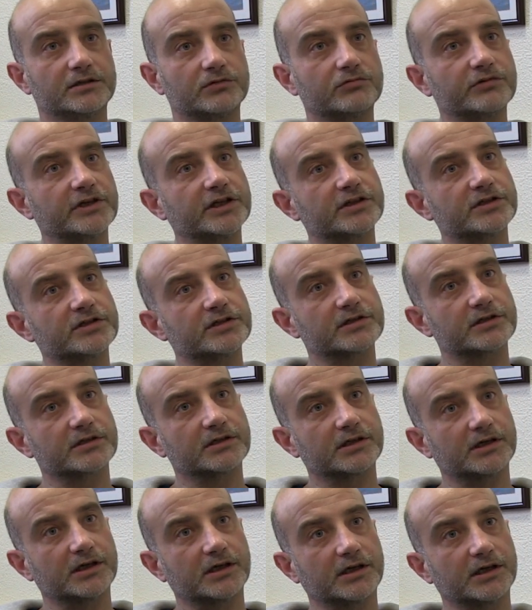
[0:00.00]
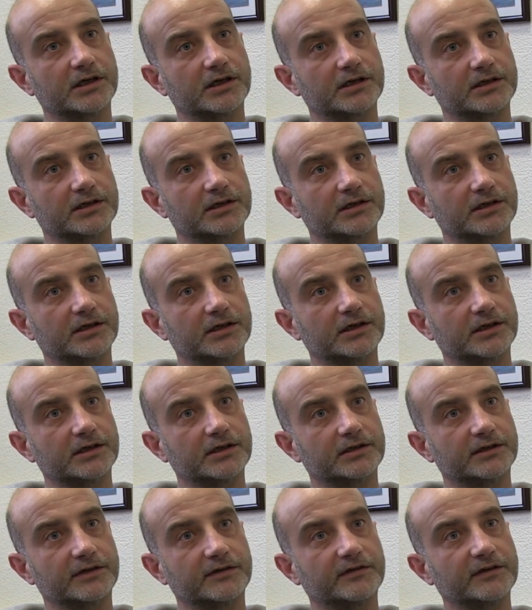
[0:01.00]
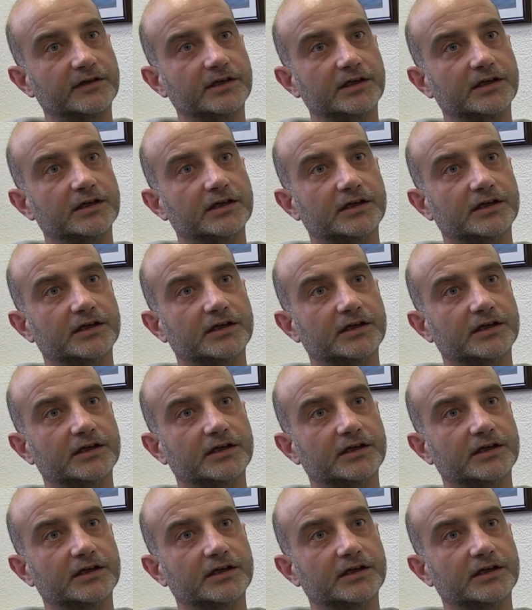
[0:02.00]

reach the sea.